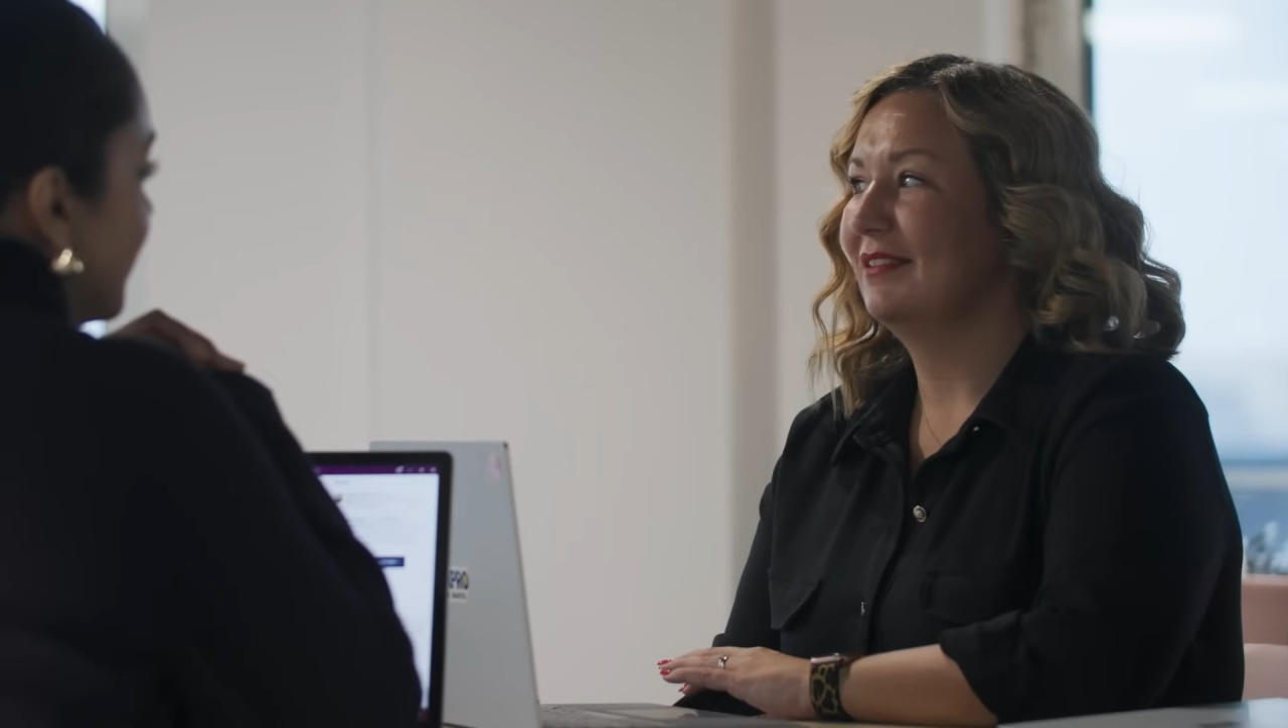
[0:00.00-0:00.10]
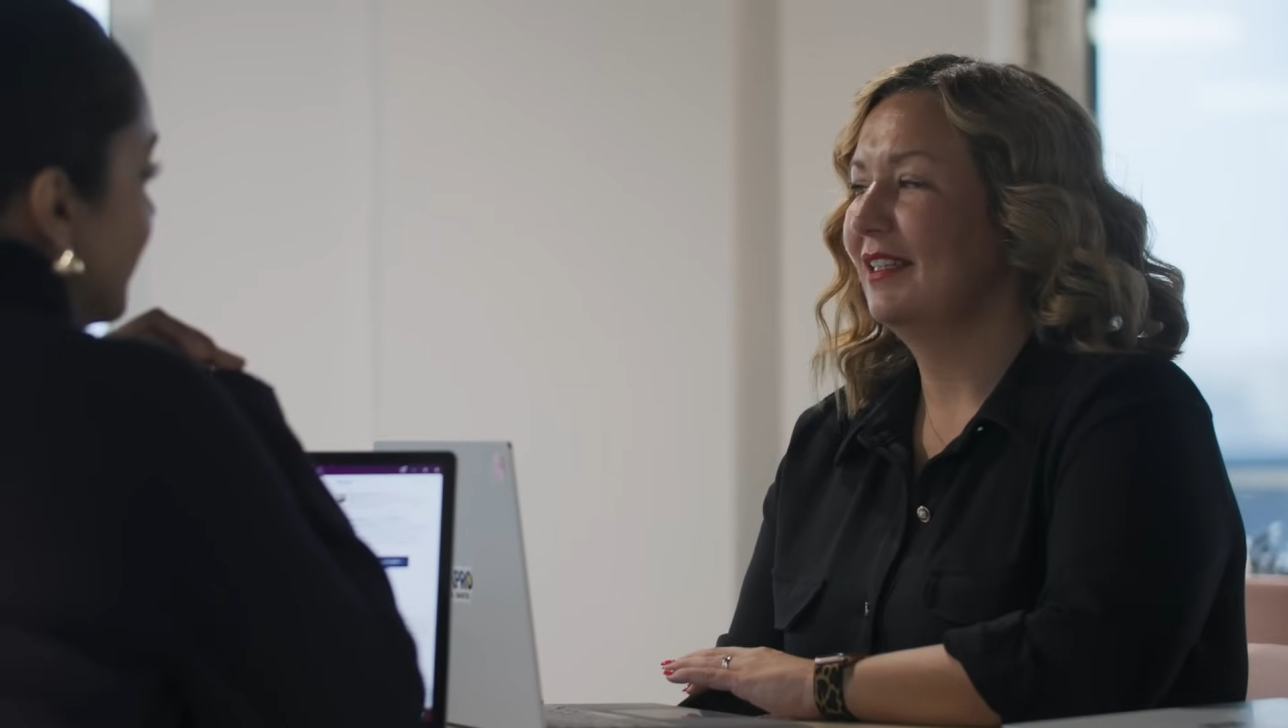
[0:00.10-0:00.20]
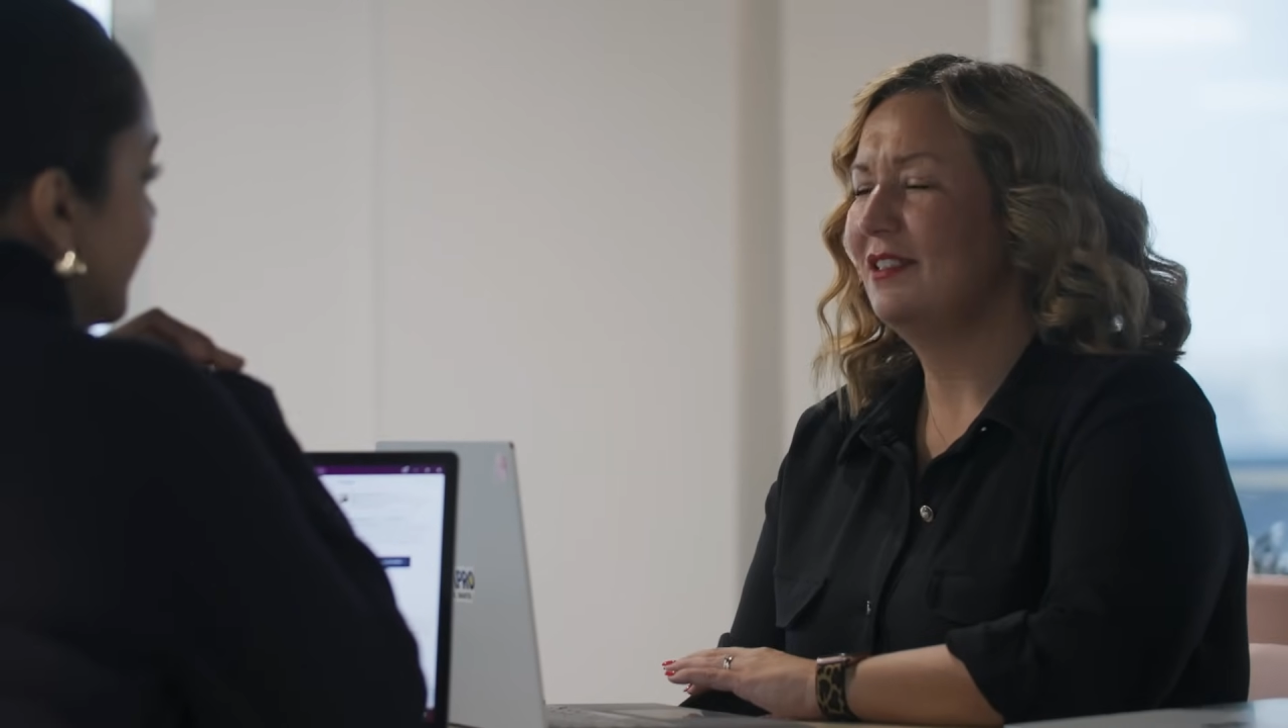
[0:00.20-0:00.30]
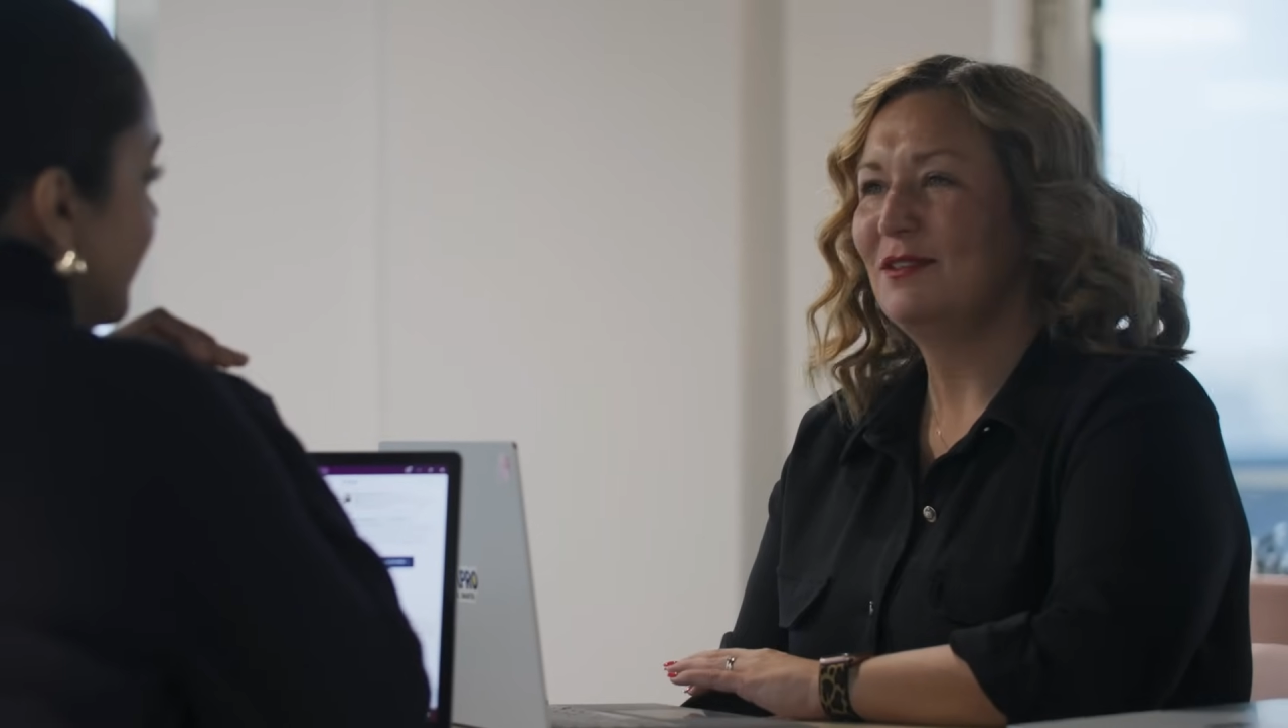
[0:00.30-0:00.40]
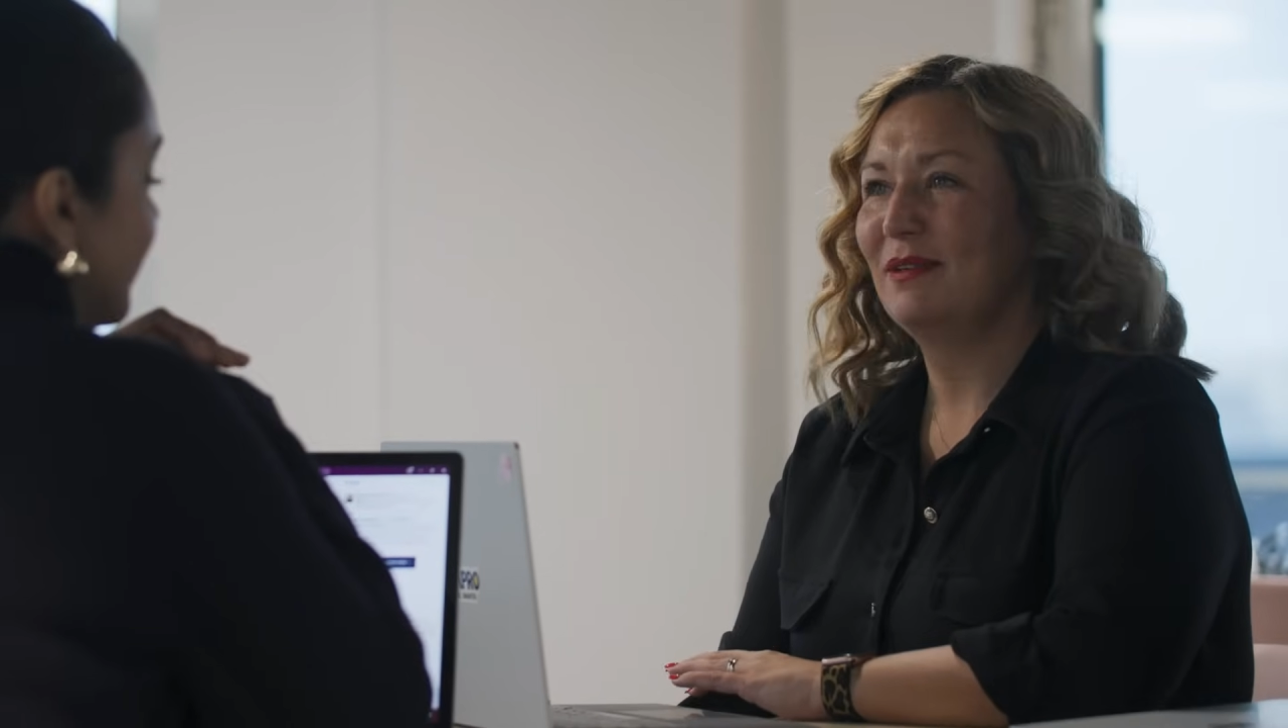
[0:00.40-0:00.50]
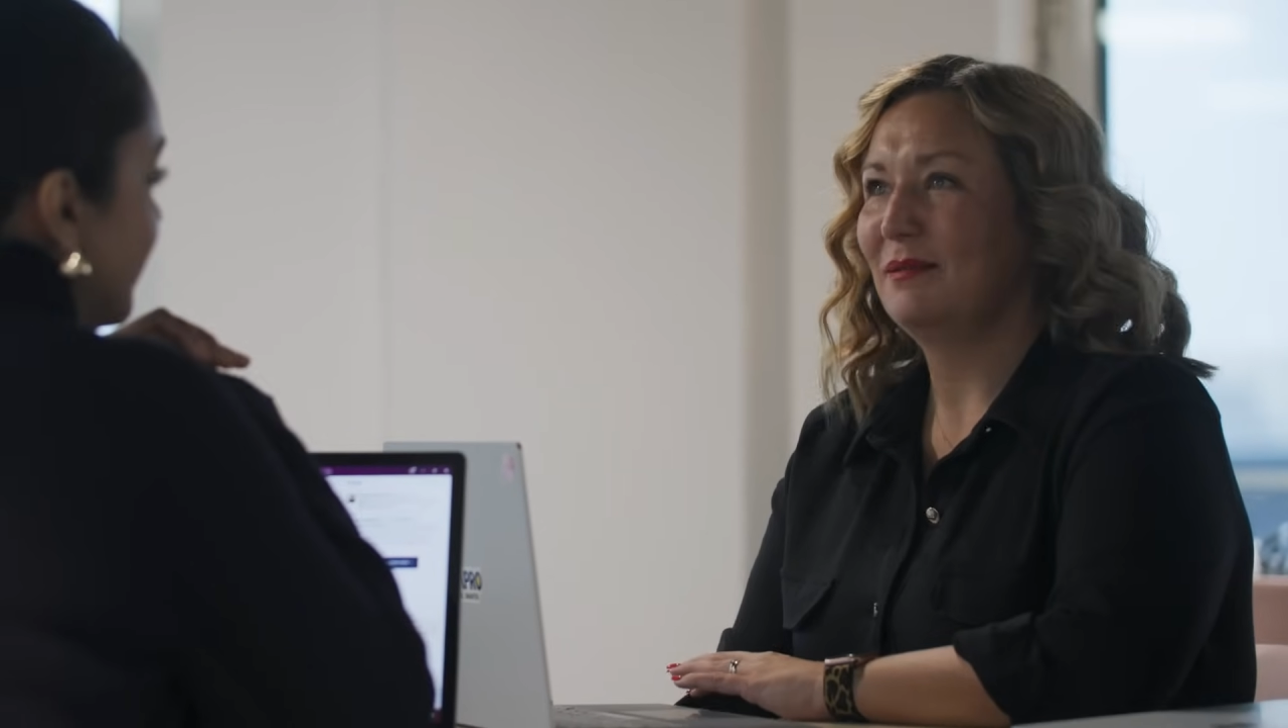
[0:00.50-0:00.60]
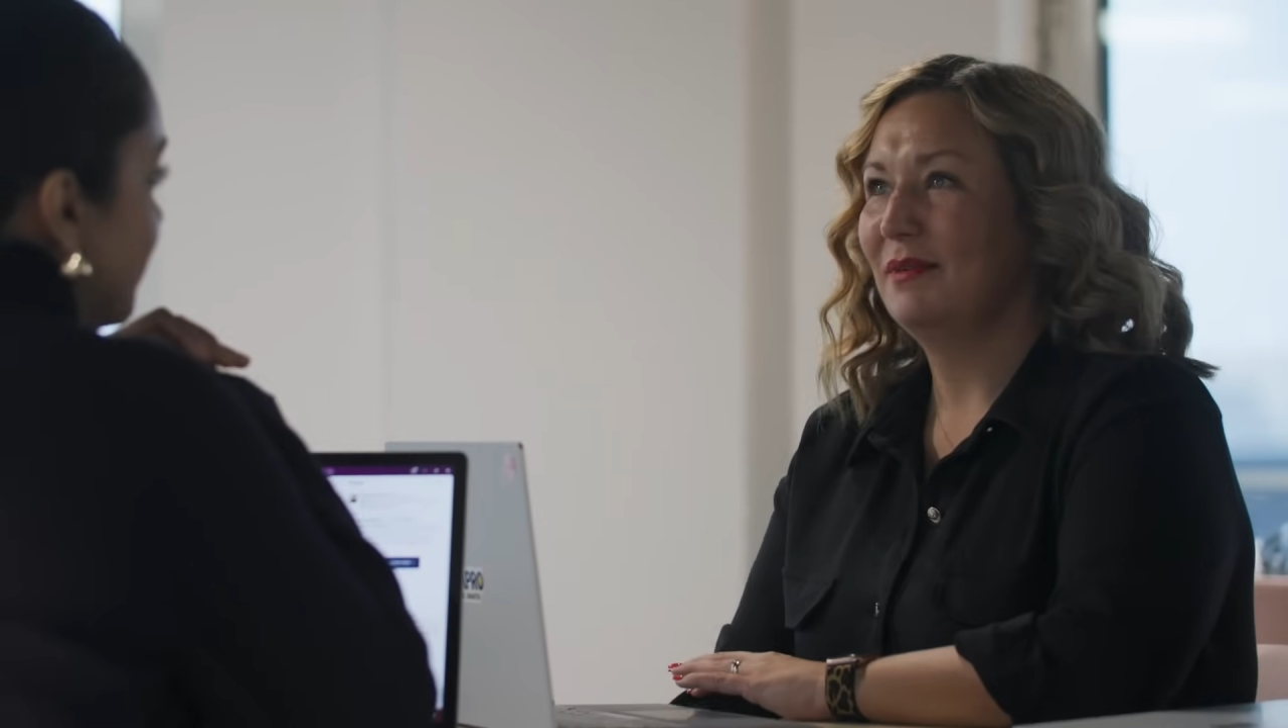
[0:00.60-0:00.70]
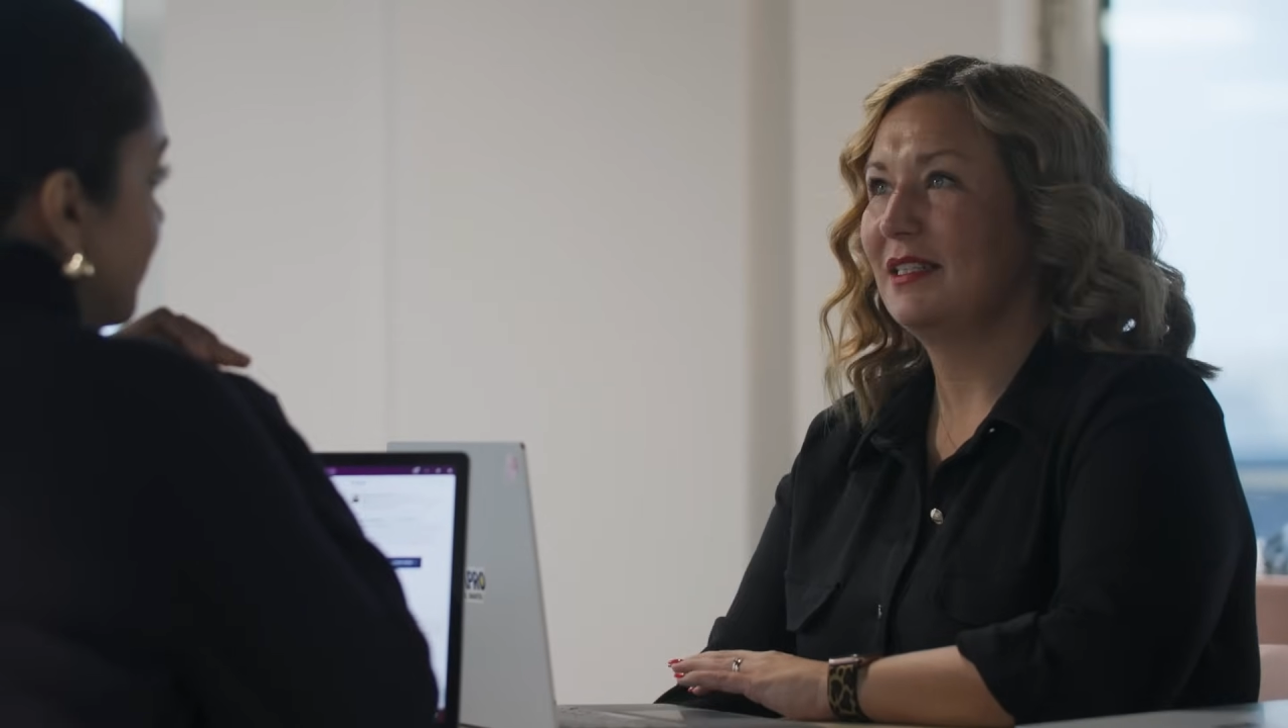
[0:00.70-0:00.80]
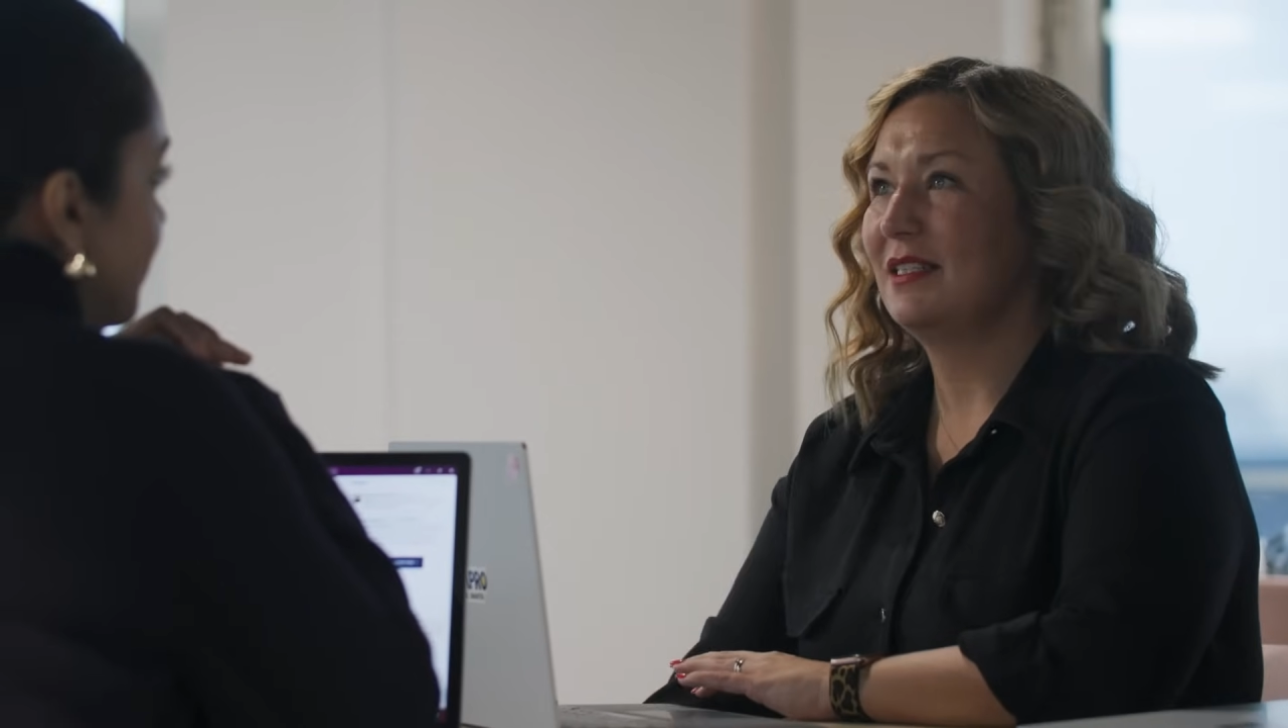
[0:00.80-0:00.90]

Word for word: The thing that I love